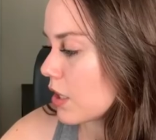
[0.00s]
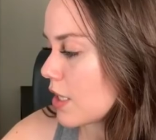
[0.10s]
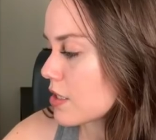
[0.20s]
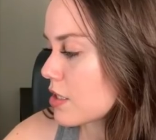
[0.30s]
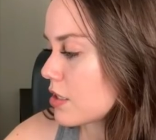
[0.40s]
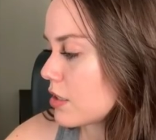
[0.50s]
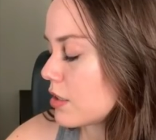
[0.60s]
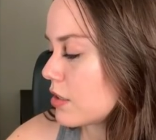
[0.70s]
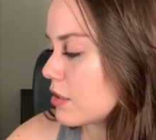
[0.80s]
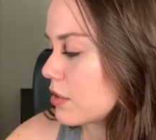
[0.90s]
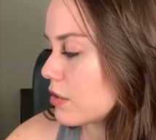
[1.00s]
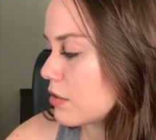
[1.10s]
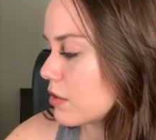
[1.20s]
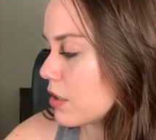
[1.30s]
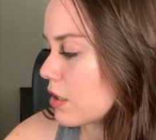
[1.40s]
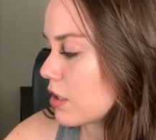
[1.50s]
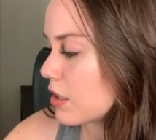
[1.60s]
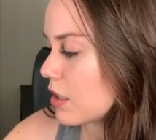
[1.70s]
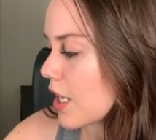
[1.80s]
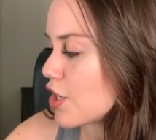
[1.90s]
Let's do
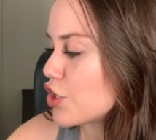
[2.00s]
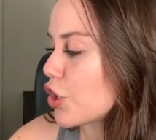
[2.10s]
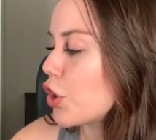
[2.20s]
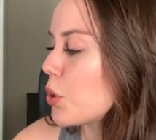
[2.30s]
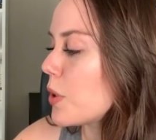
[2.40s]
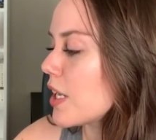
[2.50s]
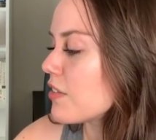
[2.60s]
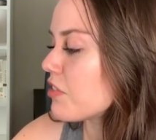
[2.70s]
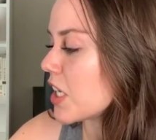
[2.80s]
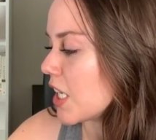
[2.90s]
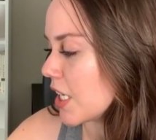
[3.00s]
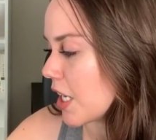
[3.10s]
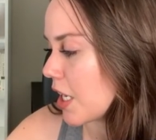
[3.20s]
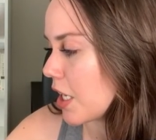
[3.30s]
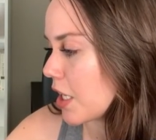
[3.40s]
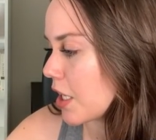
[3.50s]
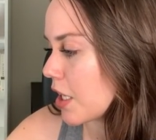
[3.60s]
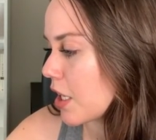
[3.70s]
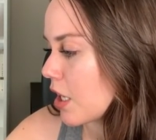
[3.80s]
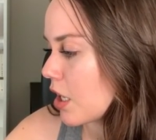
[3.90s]
intuitive eating.